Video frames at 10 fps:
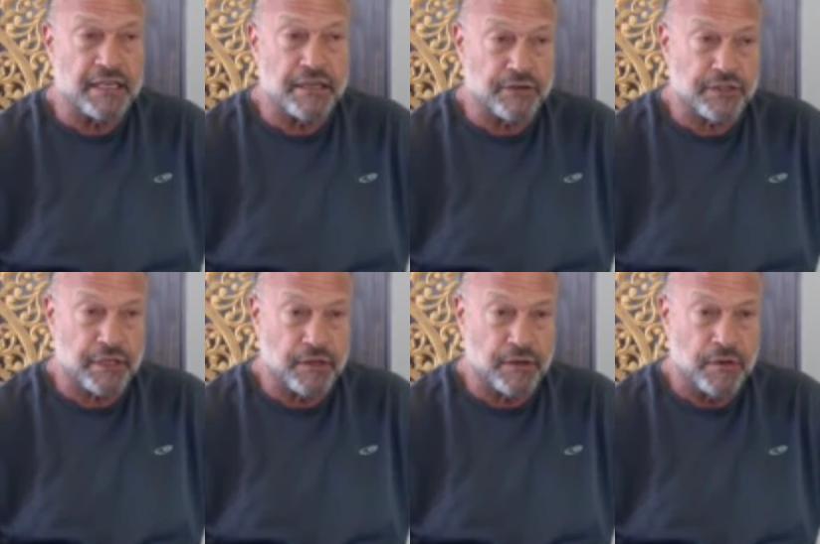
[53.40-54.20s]
ago,
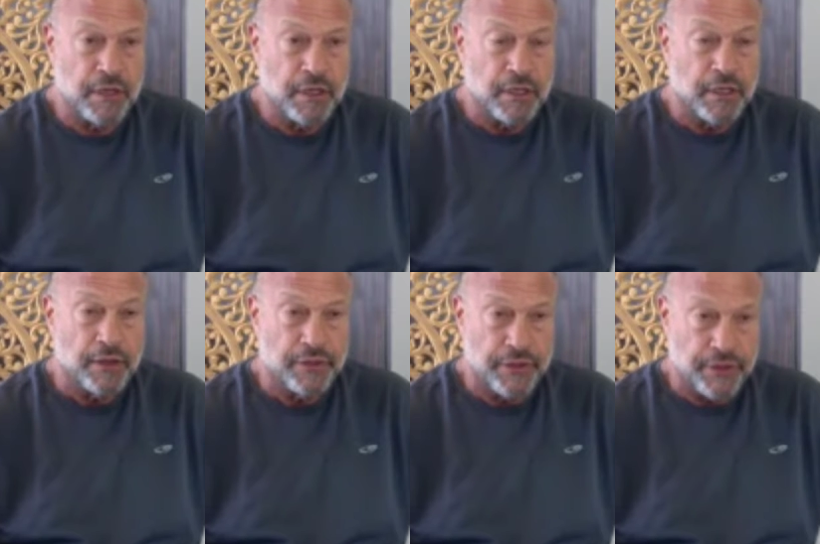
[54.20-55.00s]

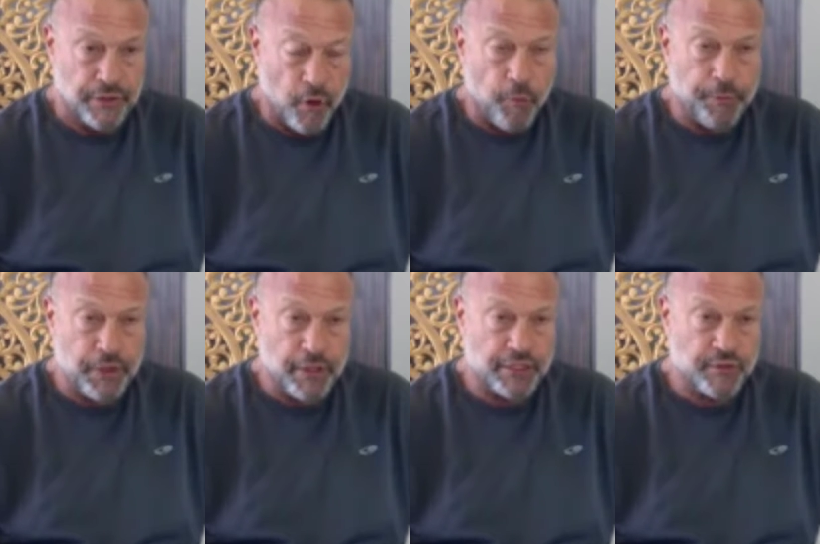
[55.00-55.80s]
opioids
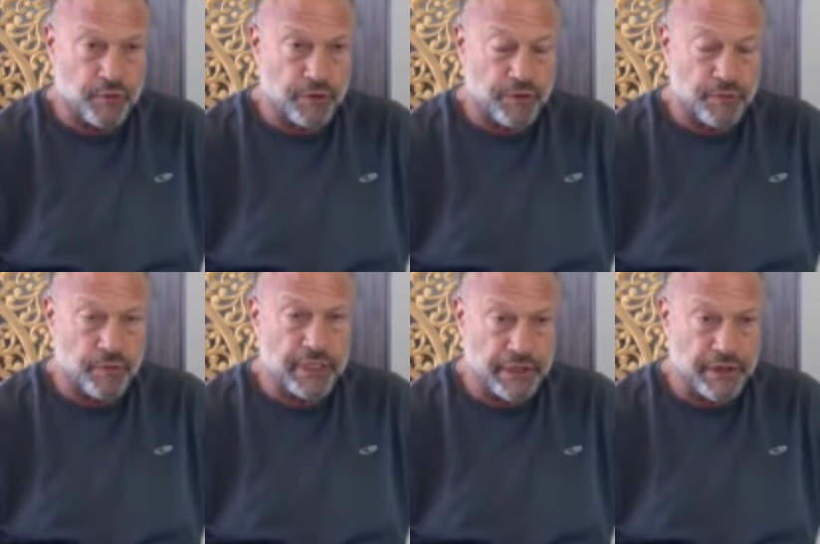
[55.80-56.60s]
were really
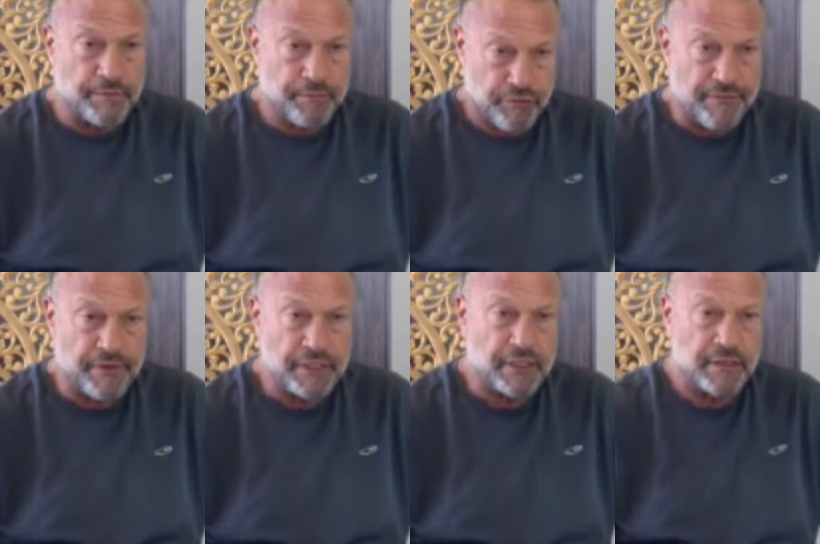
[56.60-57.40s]
the prevalent,
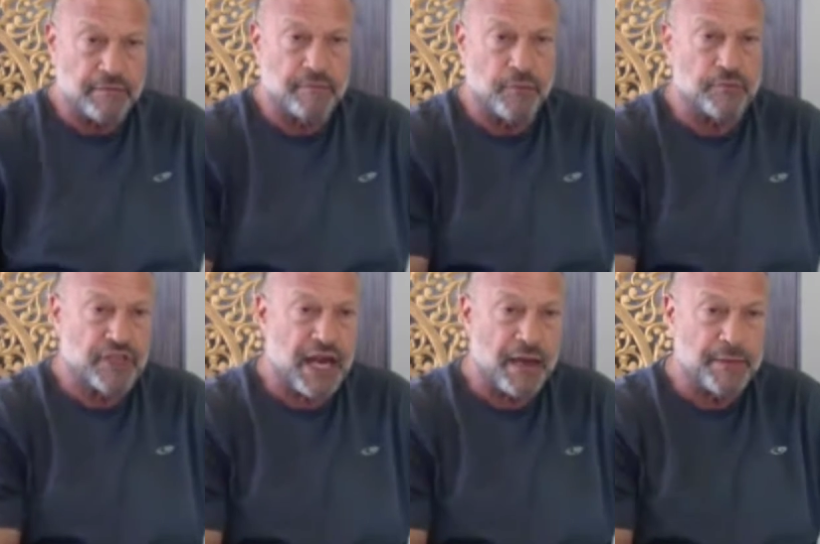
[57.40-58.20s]
most
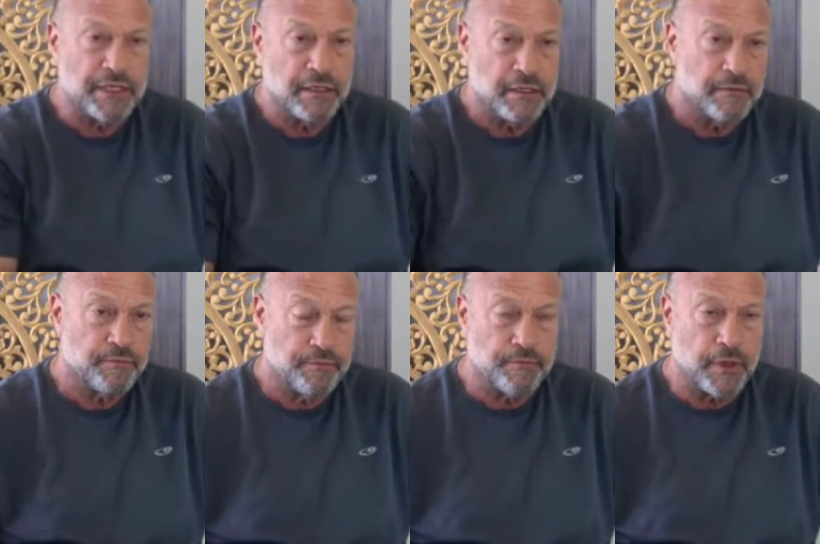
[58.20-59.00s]
common
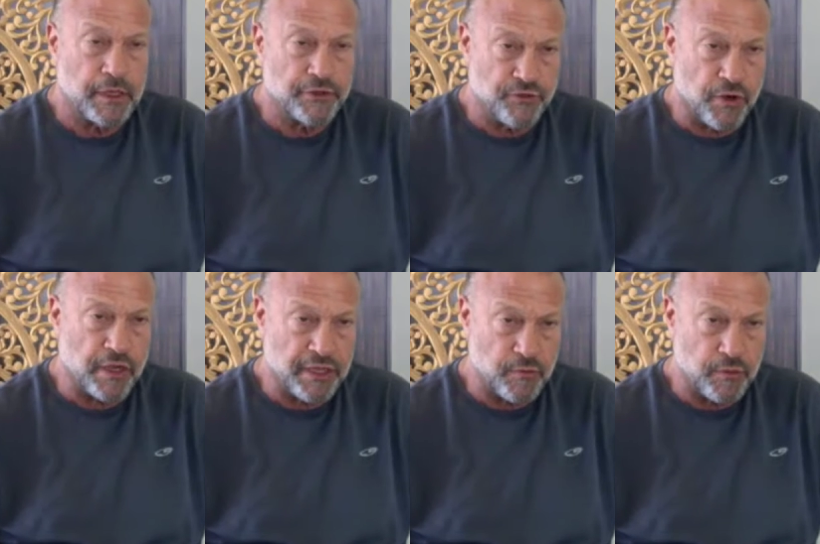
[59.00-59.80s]
drug
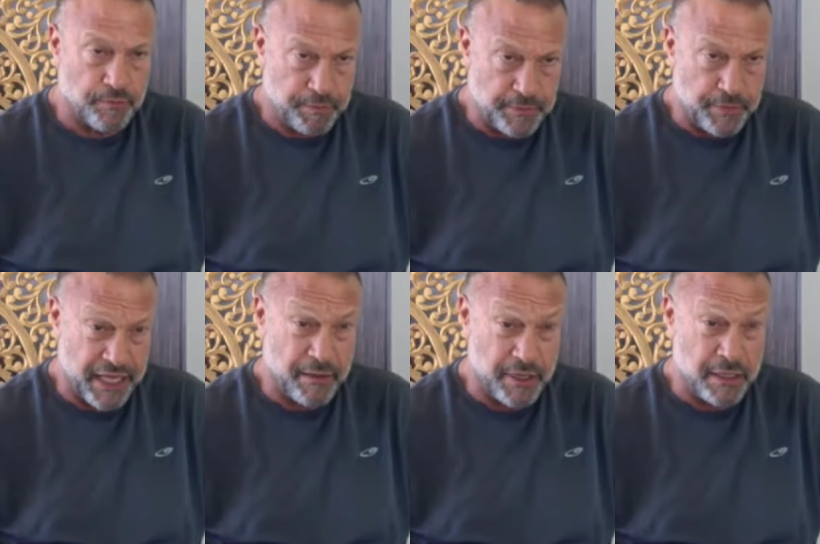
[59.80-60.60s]
that people came
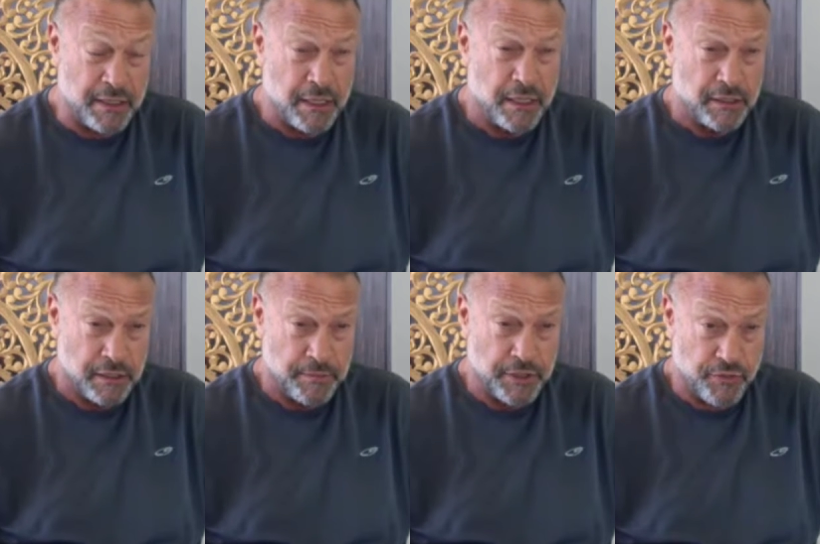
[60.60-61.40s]
in to be
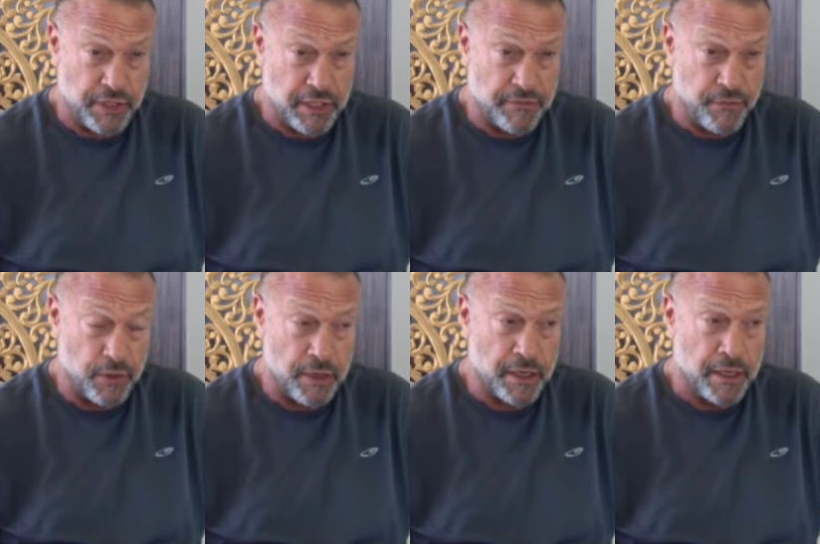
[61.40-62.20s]
treated
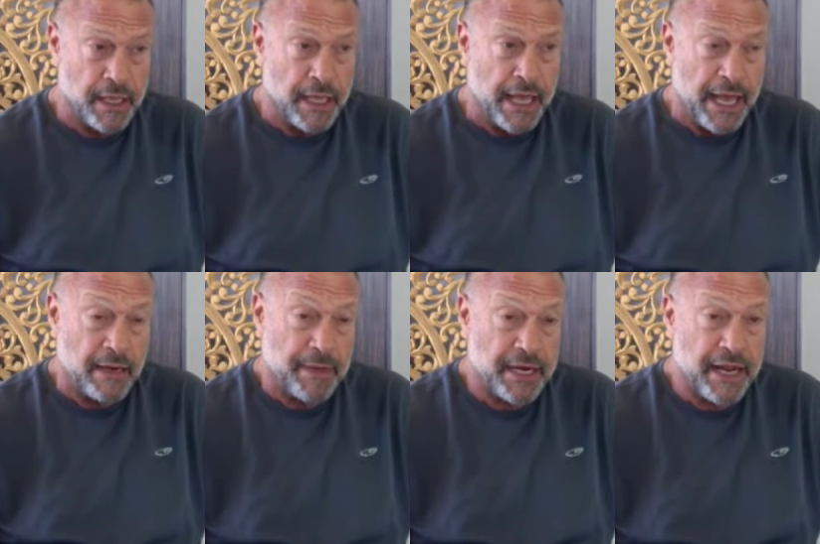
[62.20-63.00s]
for. And about
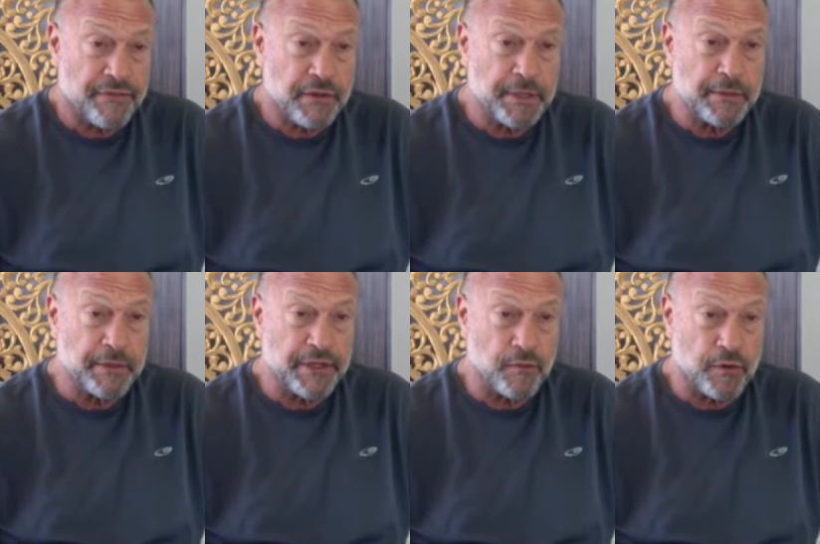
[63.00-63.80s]
half the people
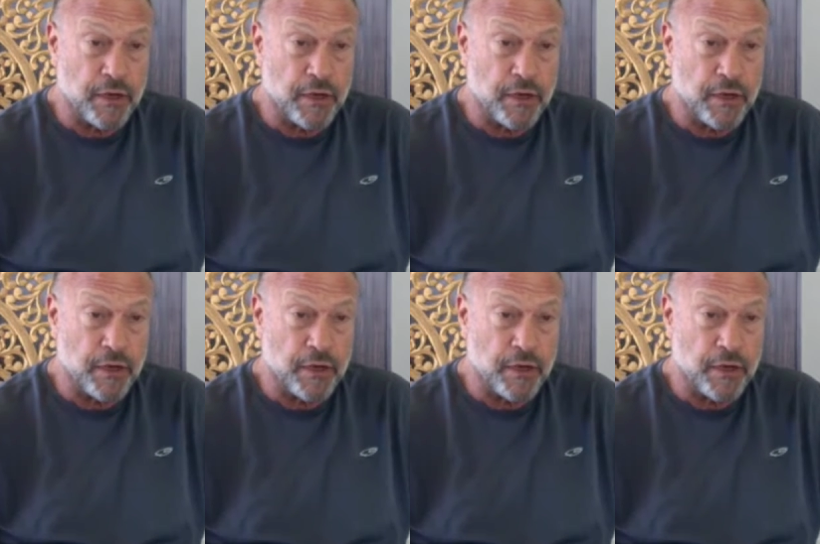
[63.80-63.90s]
that were on